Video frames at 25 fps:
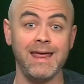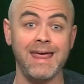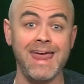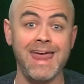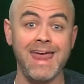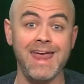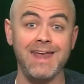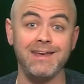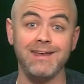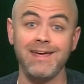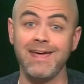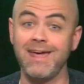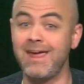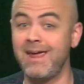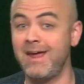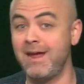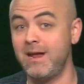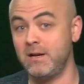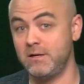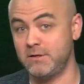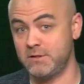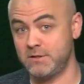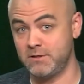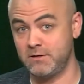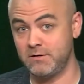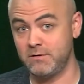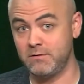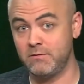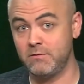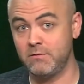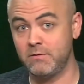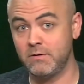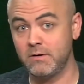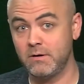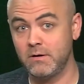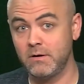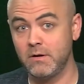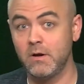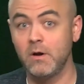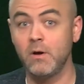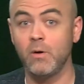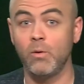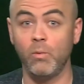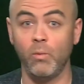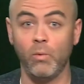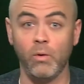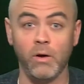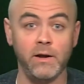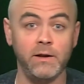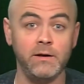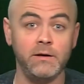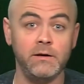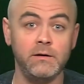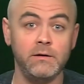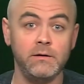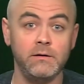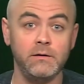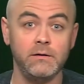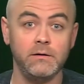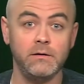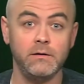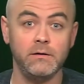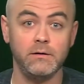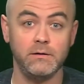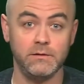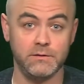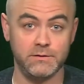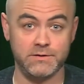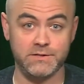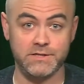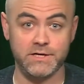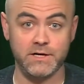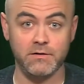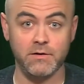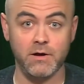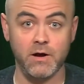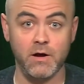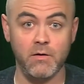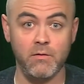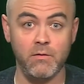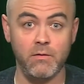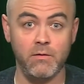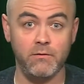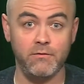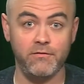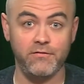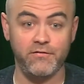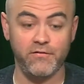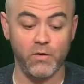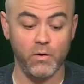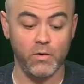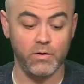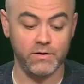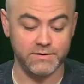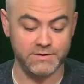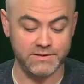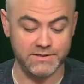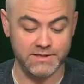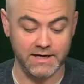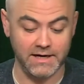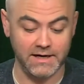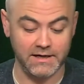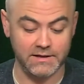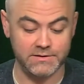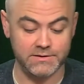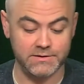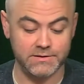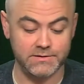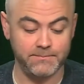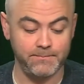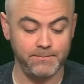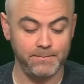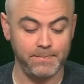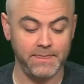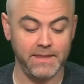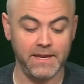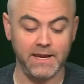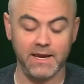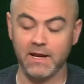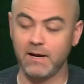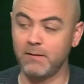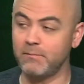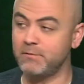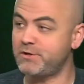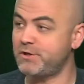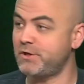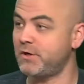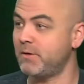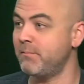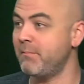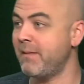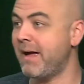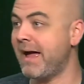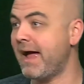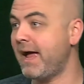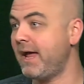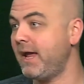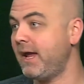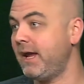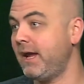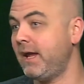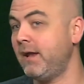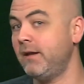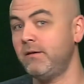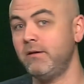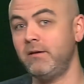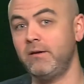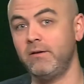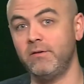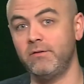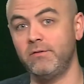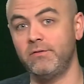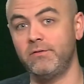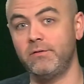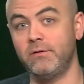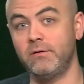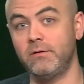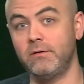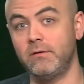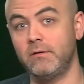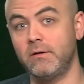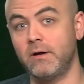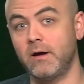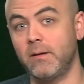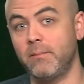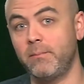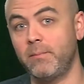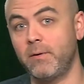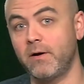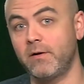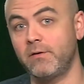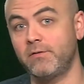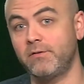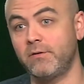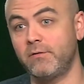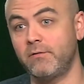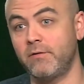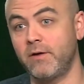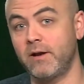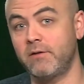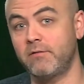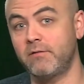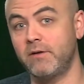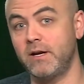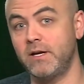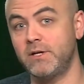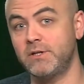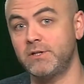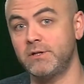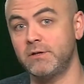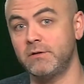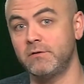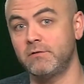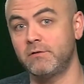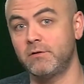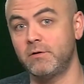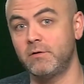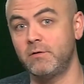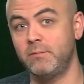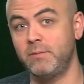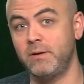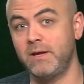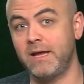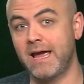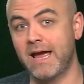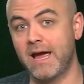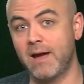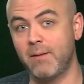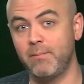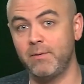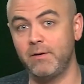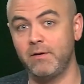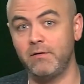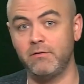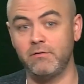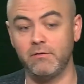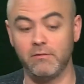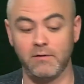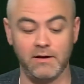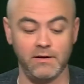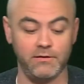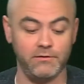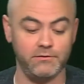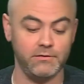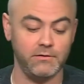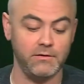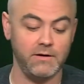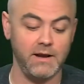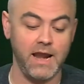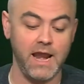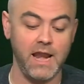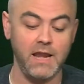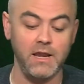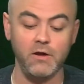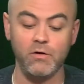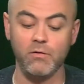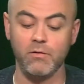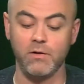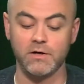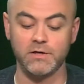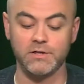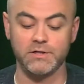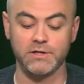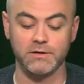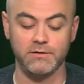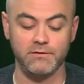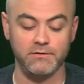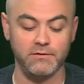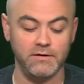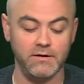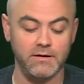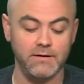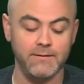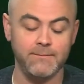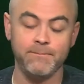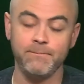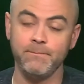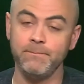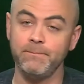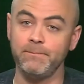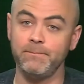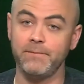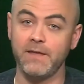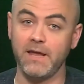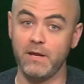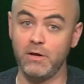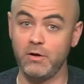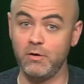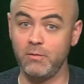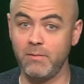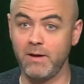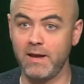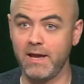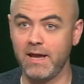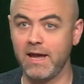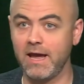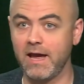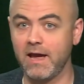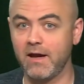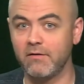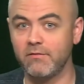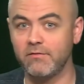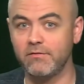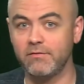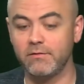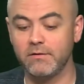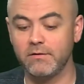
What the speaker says: 882-1046. And I'm sure Matt and his Parks and Recreation crew would be happy to answer any questions that you may have.